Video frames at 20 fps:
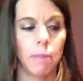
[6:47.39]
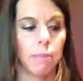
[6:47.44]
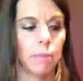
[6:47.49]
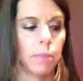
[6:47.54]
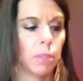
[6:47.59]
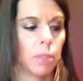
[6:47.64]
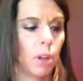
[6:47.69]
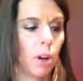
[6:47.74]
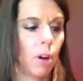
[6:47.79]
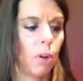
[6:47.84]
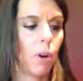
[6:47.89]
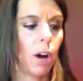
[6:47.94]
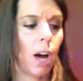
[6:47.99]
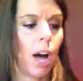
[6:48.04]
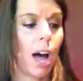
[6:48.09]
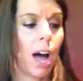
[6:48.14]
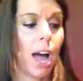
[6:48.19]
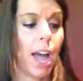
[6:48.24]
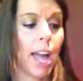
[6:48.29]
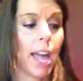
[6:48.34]
So
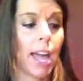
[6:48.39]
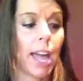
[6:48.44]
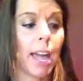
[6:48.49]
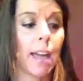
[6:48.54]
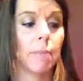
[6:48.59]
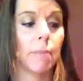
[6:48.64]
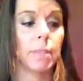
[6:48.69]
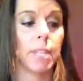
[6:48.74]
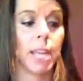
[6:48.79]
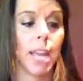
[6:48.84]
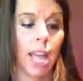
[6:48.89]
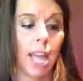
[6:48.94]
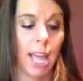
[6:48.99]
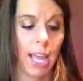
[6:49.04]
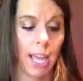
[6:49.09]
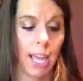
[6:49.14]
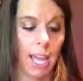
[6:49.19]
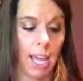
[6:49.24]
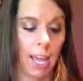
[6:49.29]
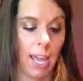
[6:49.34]
I am
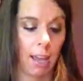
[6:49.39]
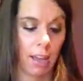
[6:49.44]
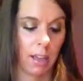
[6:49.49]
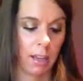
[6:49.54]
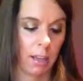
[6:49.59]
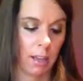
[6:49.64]
taking